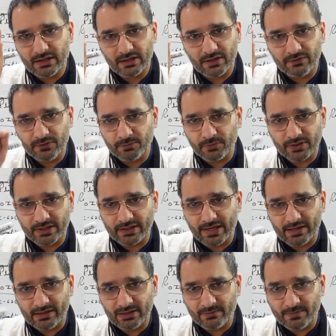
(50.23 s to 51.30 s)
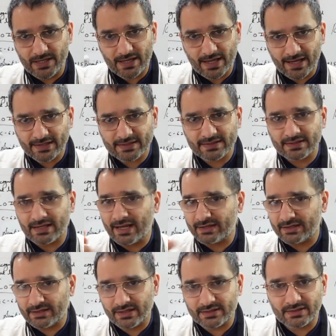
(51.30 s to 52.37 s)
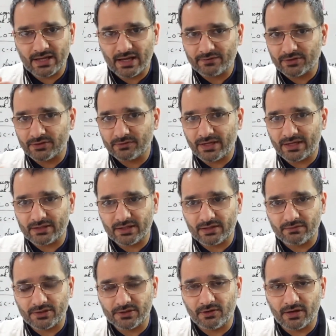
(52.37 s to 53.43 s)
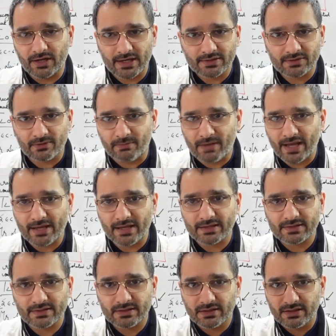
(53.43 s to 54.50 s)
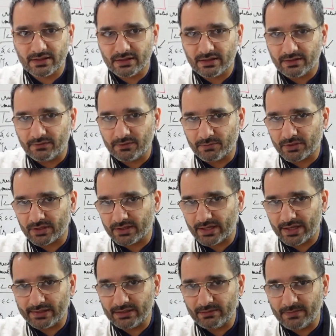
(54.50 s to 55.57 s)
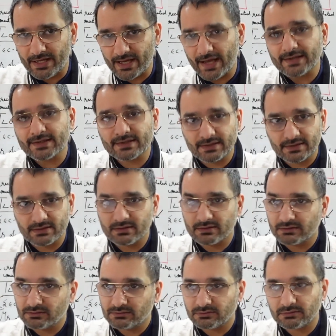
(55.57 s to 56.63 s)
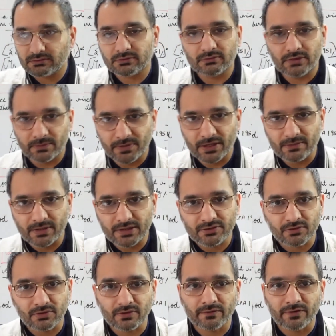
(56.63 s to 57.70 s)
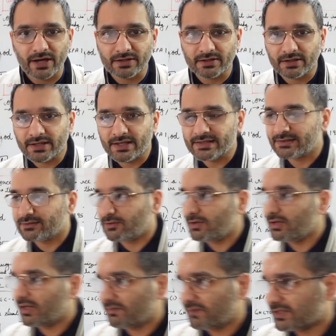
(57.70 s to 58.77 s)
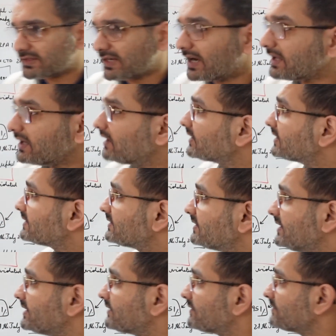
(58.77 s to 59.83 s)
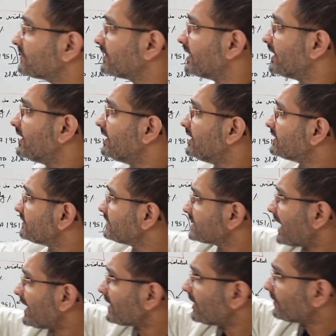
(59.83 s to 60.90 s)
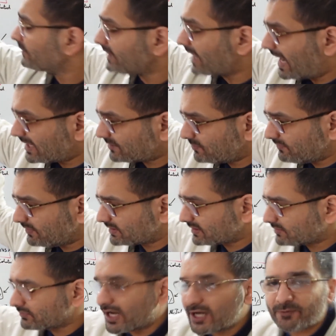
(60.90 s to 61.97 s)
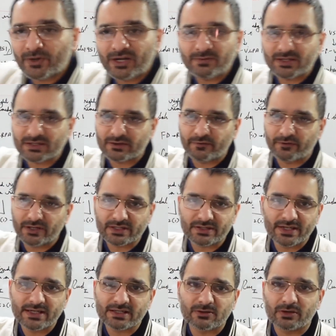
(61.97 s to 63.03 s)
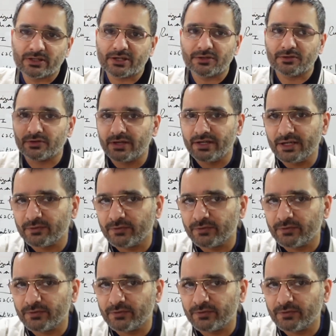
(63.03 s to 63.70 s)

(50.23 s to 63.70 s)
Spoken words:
if you put in LLBx and it doesn't have to do anything with your x or my x, if you put in LLBx, well, pretty much you're going to find the case law. And we are starting out this series from today. So we start out with Ashby versus White, pretty much the first case law that you're going to hit